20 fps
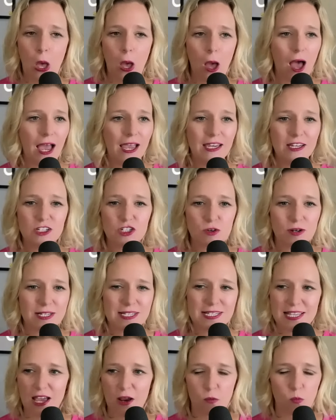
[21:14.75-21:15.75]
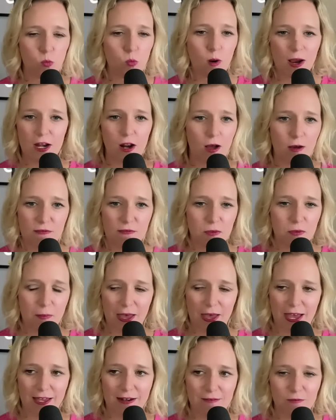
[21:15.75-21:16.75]
I address that right off the
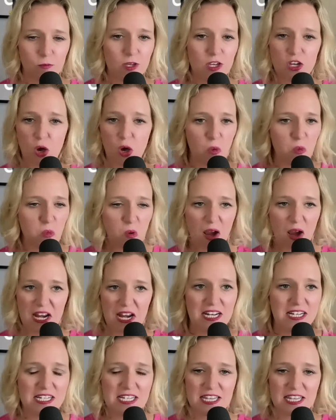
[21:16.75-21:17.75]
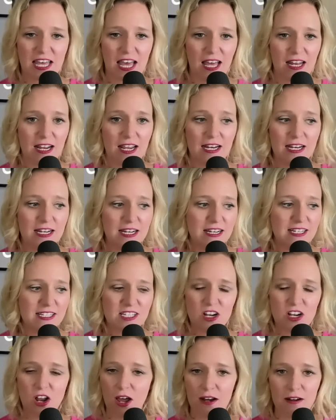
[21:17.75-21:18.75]
bat. We go right into that. And it's
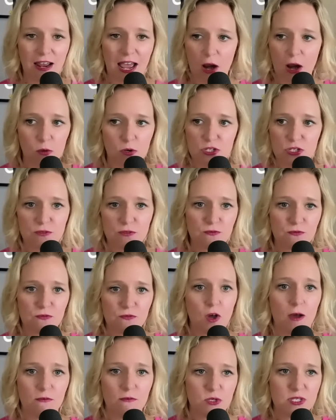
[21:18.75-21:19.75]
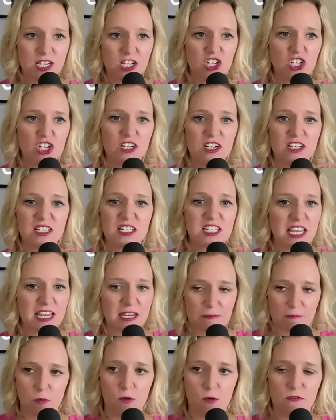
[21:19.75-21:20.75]
not hours of conversation. It's
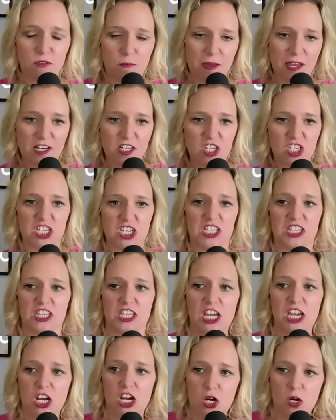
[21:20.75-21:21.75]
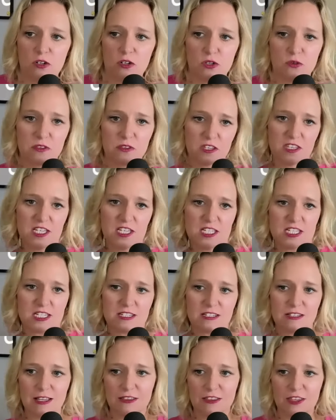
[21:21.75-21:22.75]
like, move the bench, sit here, do the this.
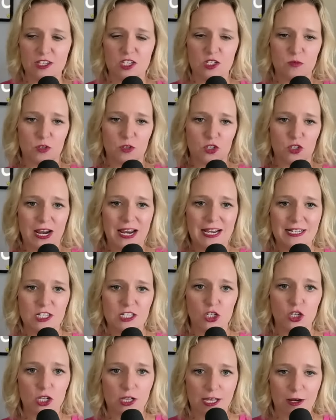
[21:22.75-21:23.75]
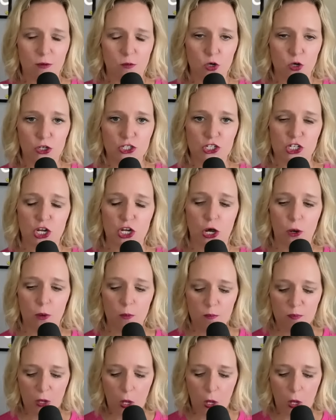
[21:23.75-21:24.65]
This is what your hands look like. We're good to go.